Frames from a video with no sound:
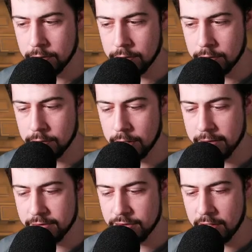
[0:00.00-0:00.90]

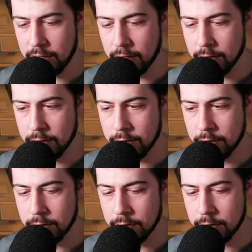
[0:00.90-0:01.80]
Let's see.
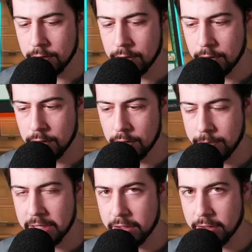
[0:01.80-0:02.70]

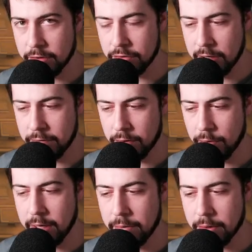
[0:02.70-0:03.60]
I'm actually going to try for the
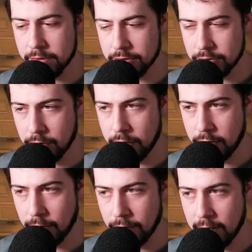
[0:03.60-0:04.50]
Wayward
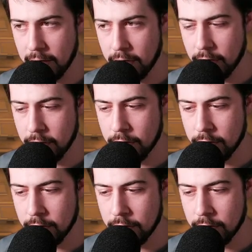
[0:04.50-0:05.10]
Swordtooth here.